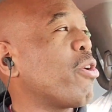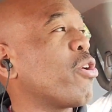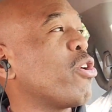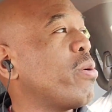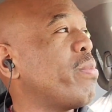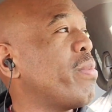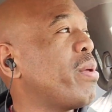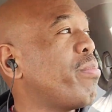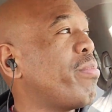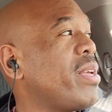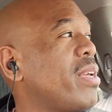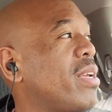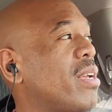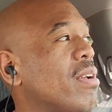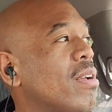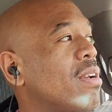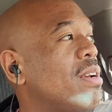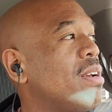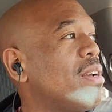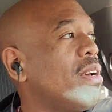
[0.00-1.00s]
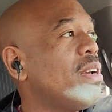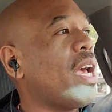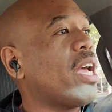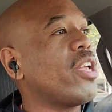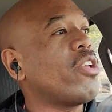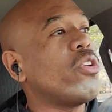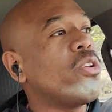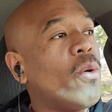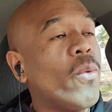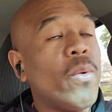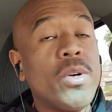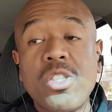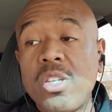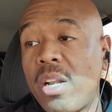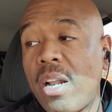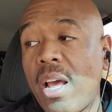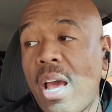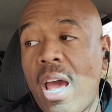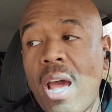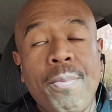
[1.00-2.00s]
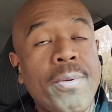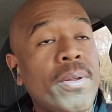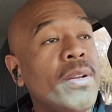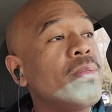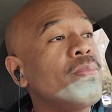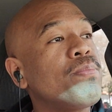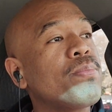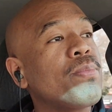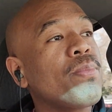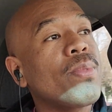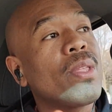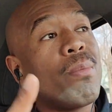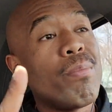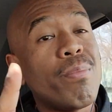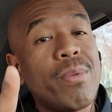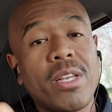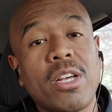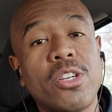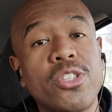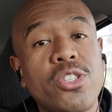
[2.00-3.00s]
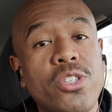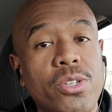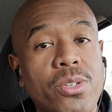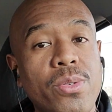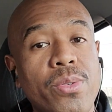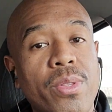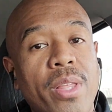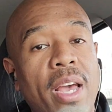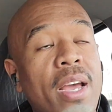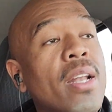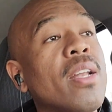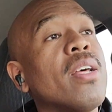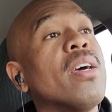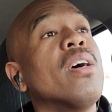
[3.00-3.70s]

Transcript: human being. And you know what's going to happen? Because you do that,